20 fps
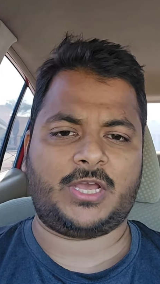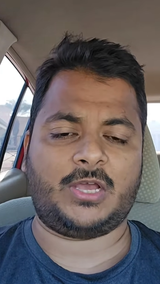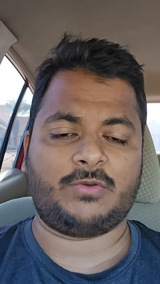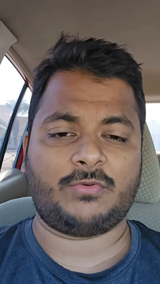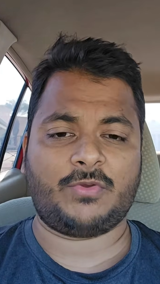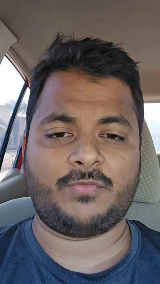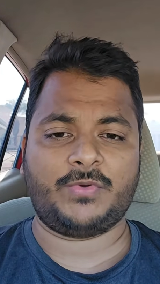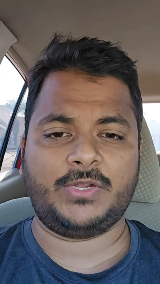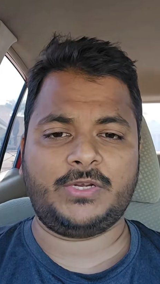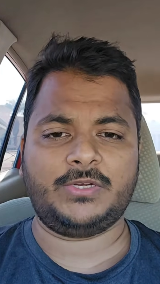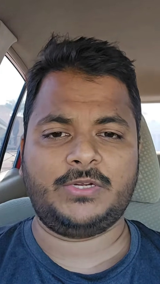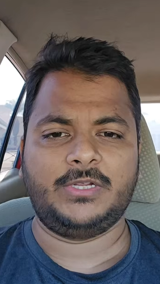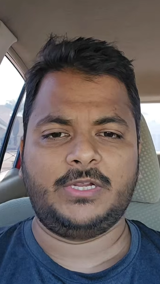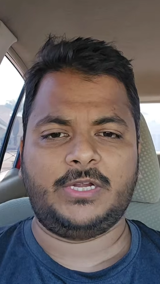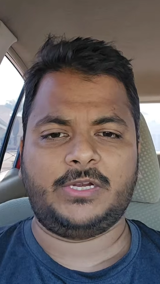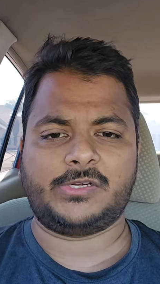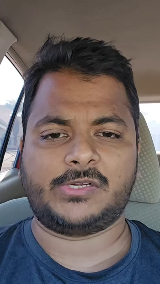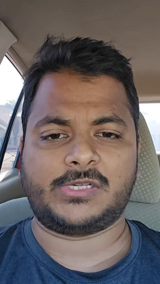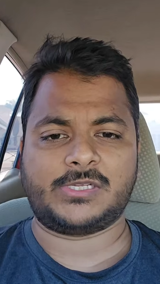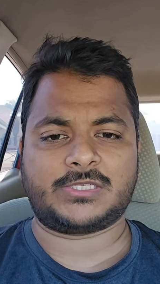However,
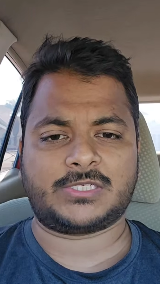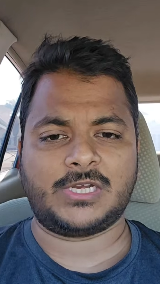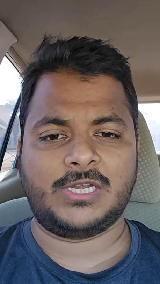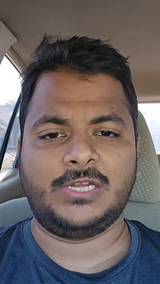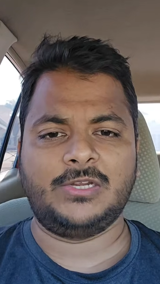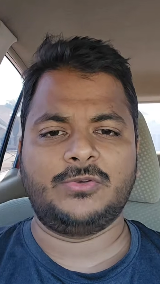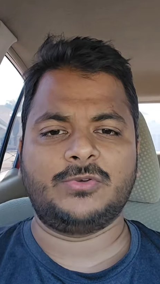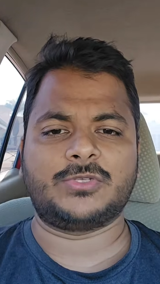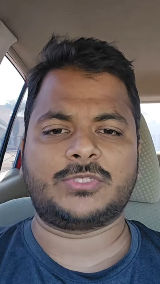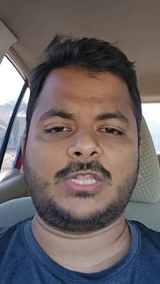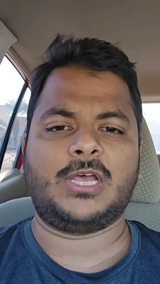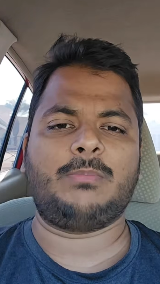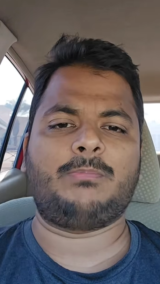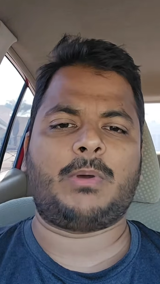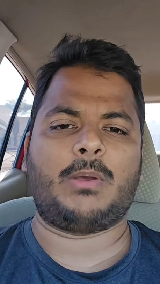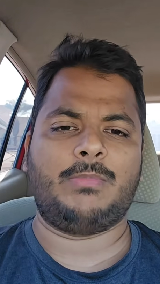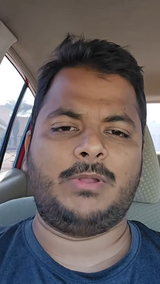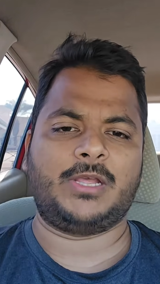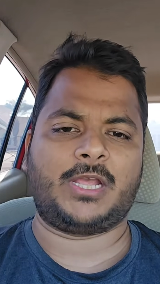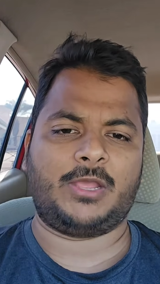it will still use the
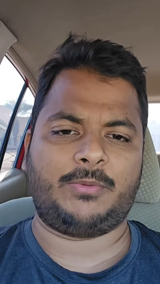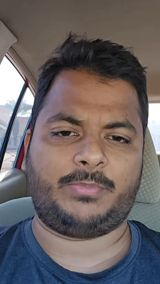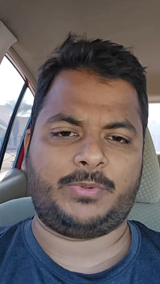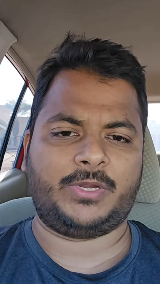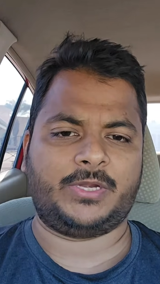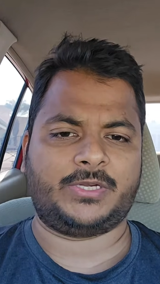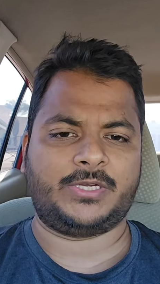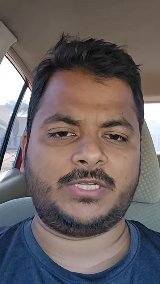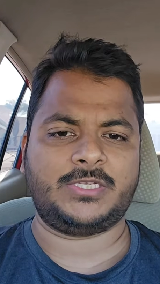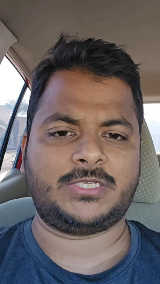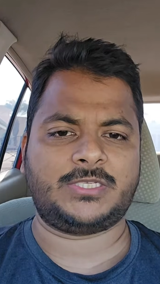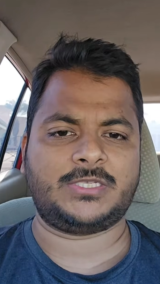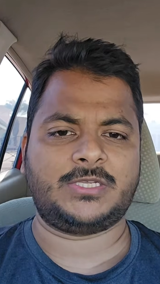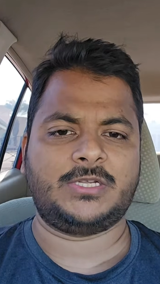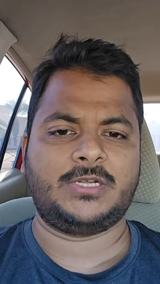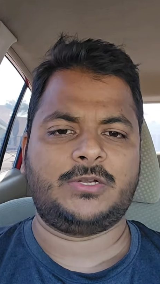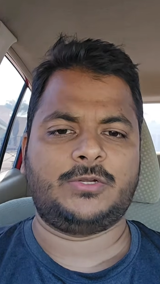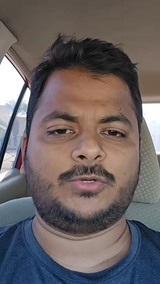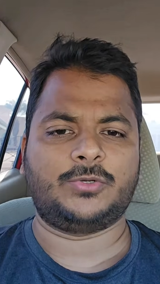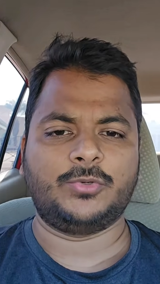public IP address
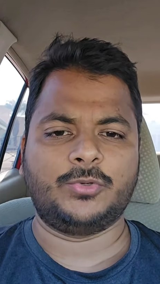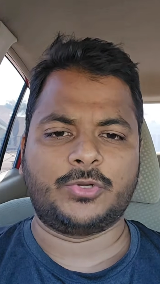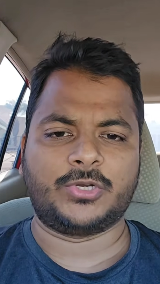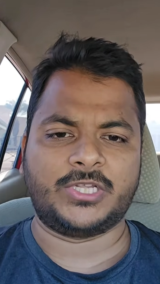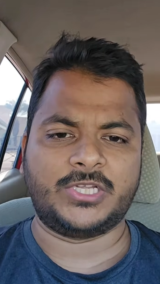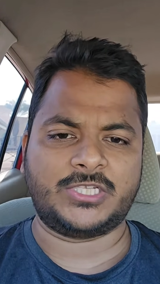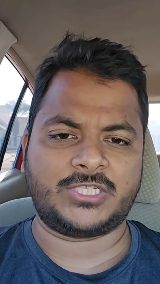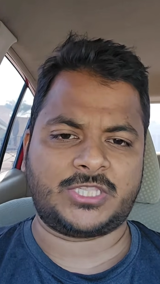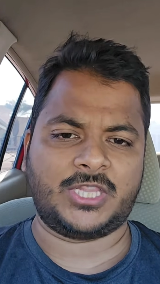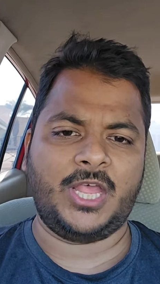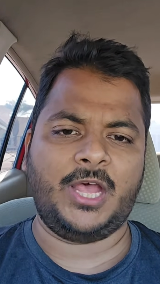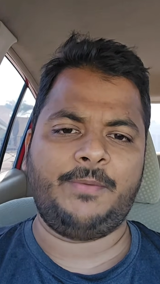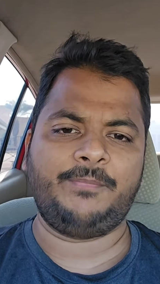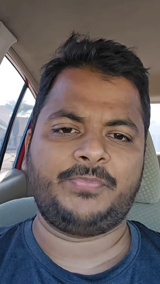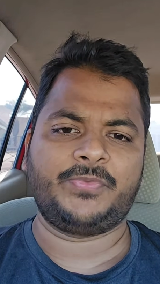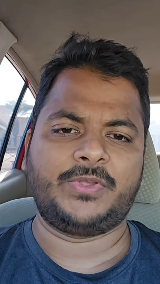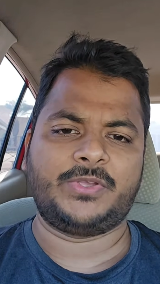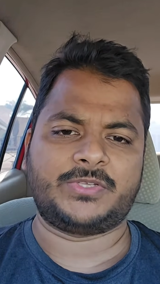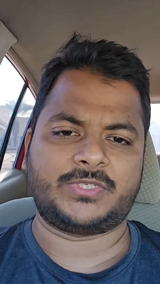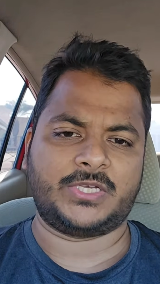to reach the
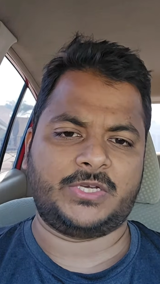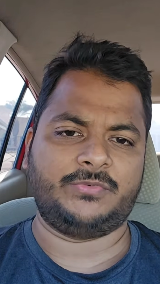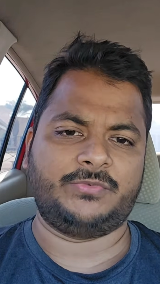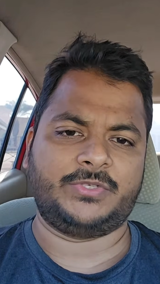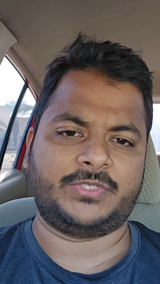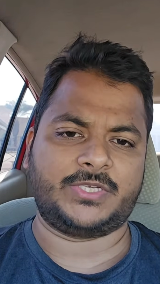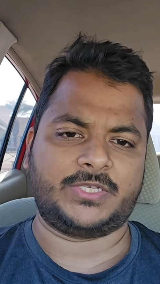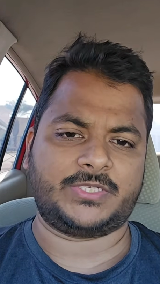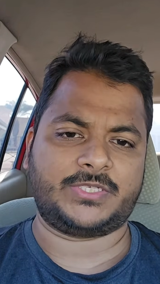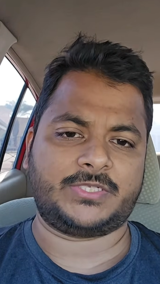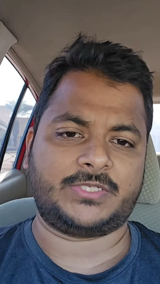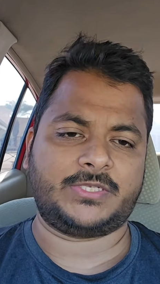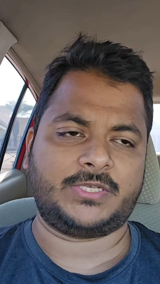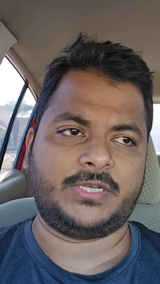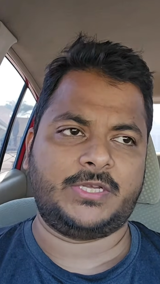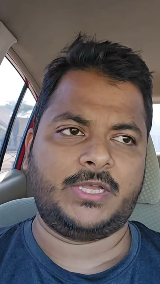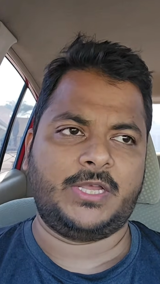services.